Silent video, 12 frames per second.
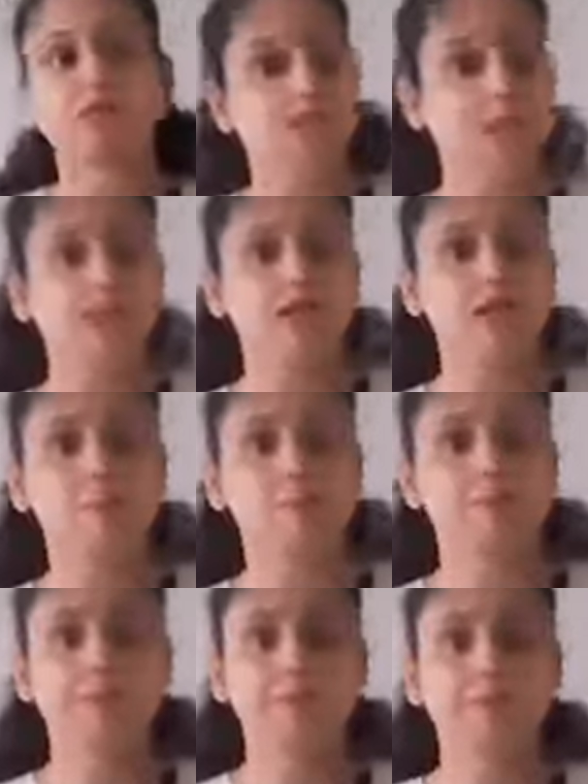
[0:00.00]
visible,
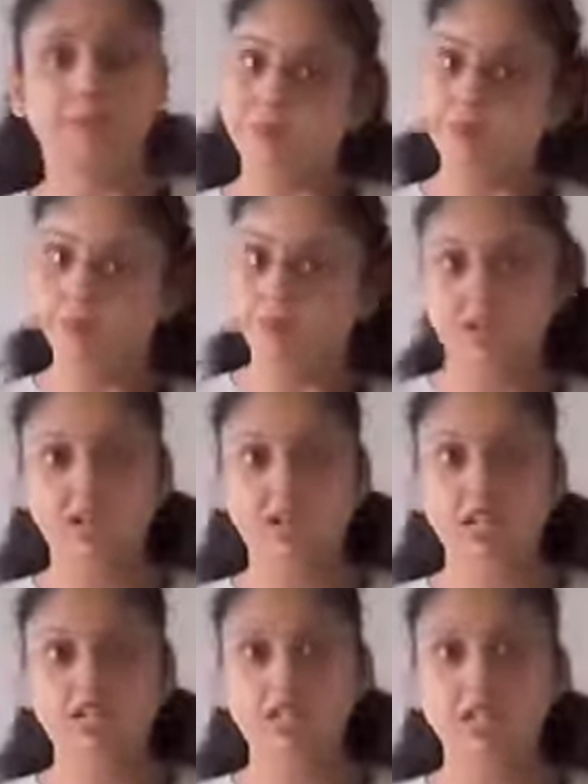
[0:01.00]

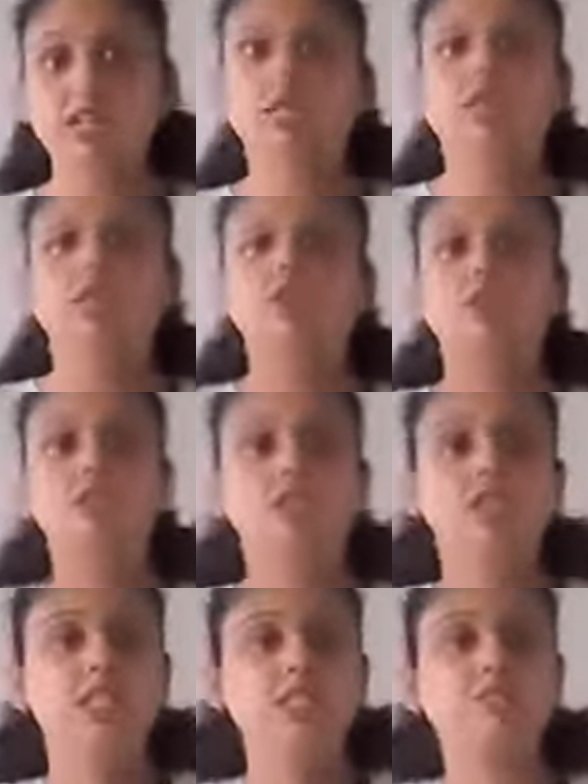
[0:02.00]
right? So
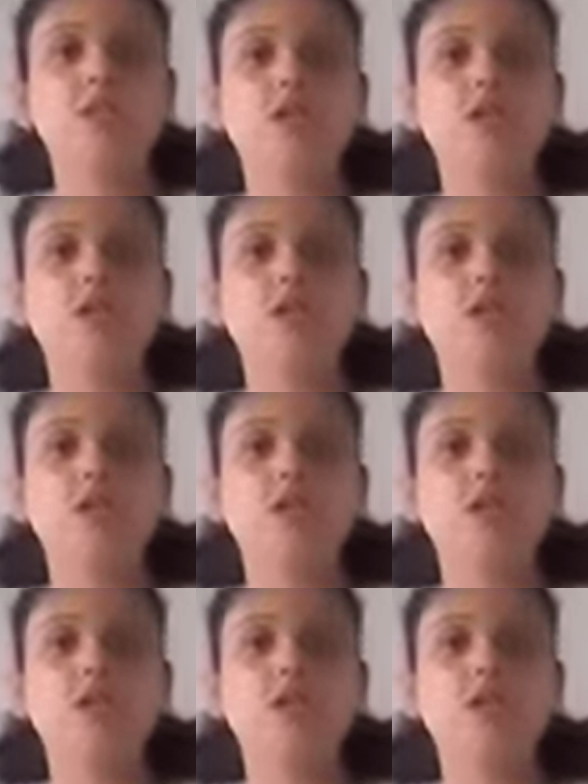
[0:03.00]
these